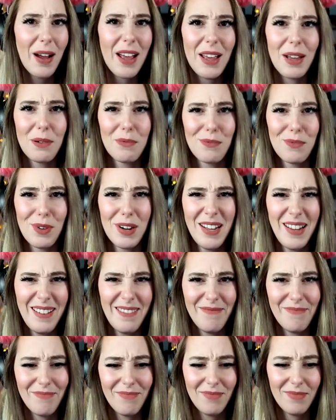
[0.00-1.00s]
Wait, what?
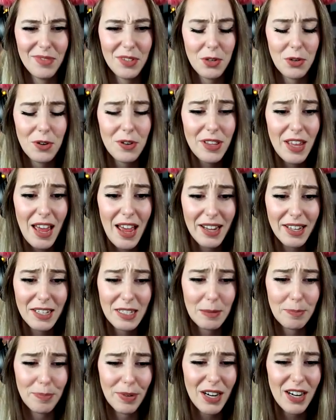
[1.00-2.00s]
Who the heck
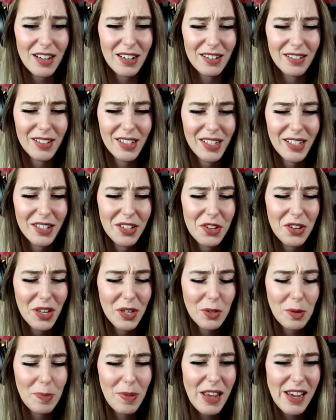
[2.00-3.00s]
is Burt? You
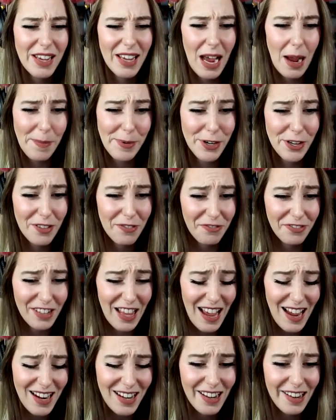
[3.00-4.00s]
guys were playing Capture the
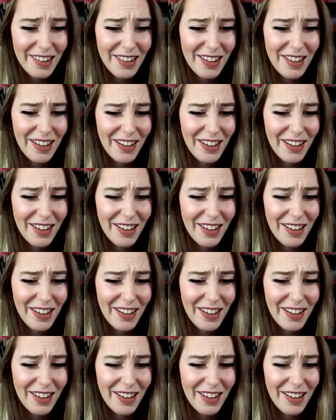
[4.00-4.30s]
Flag?